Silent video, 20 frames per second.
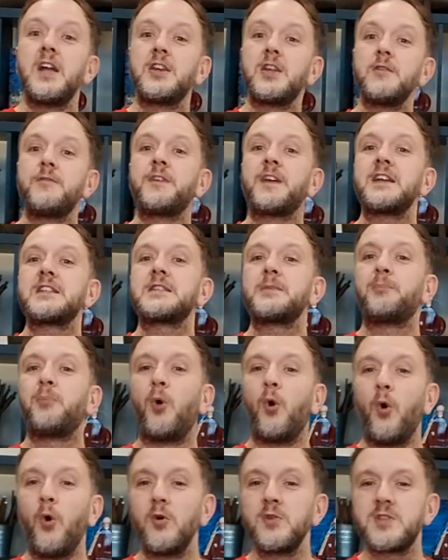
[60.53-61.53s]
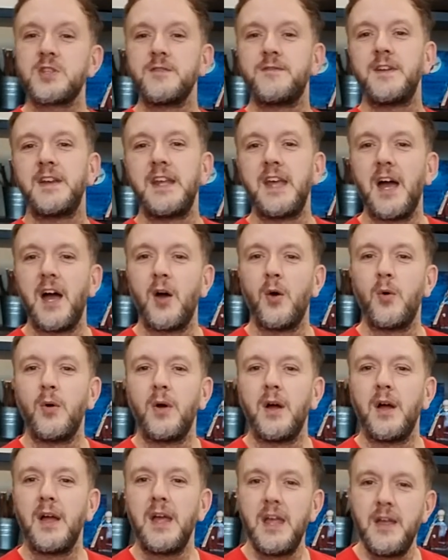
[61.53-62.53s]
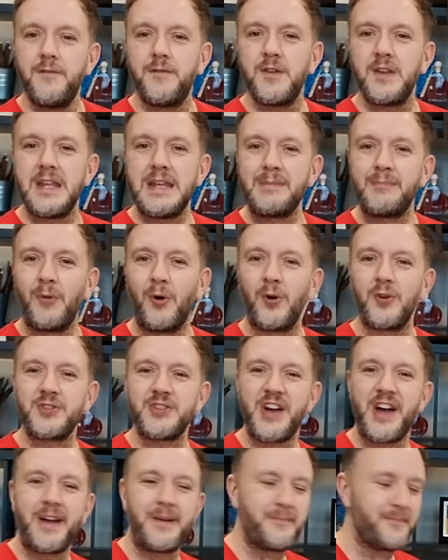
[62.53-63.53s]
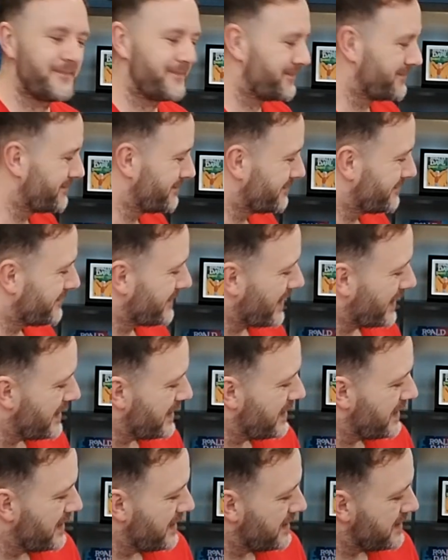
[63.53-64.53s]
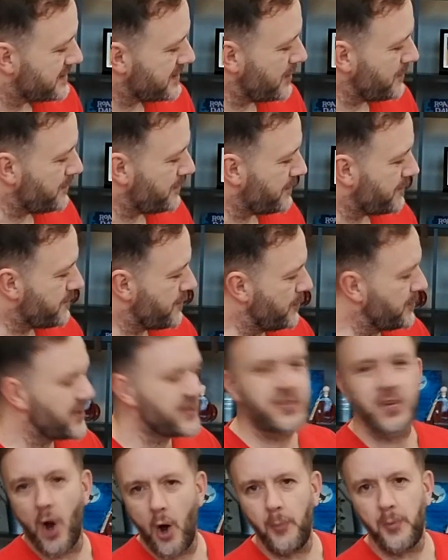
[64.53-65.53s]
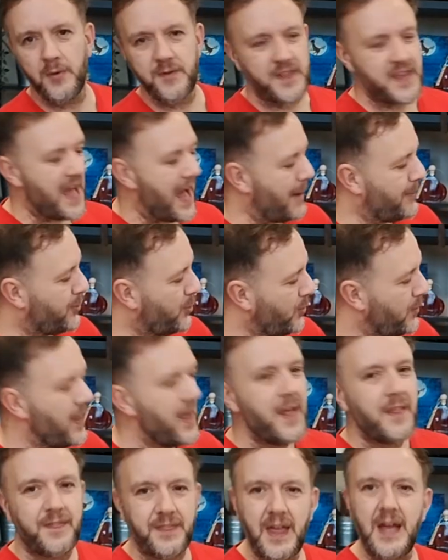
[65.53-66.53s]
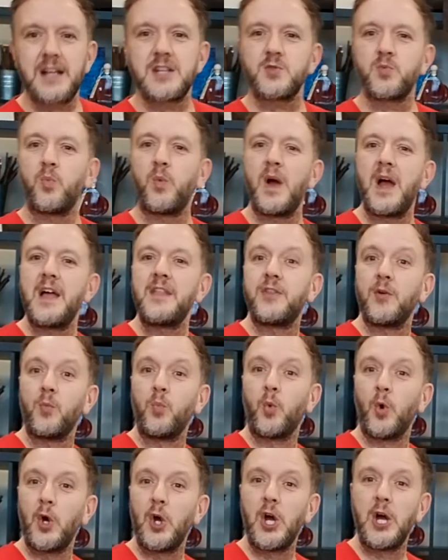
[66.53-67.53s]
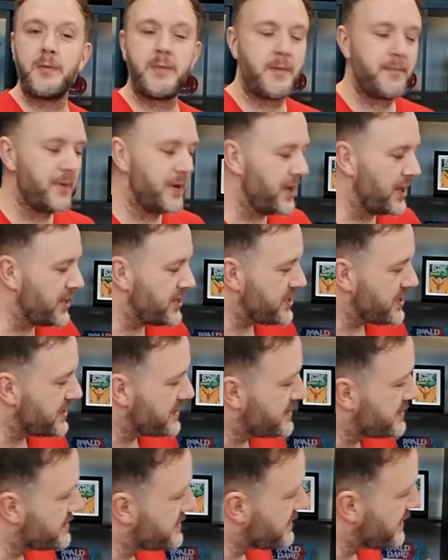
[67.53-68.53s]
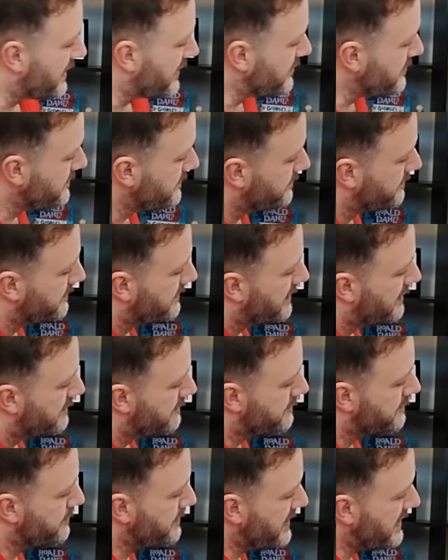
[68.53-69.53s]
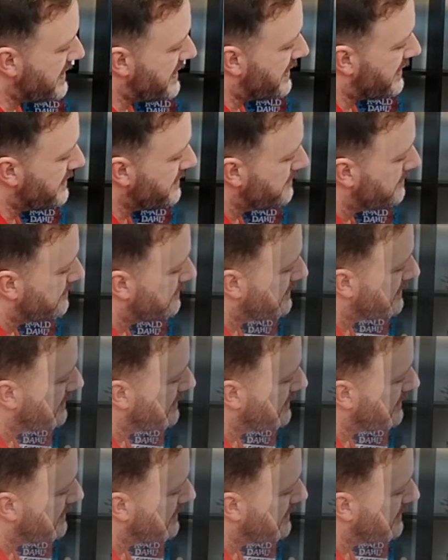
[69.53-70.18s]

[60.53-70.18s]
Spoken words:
Don't forget to pause the video if you need more time. So from the top of the apple, that's where the worm emerges. So from here,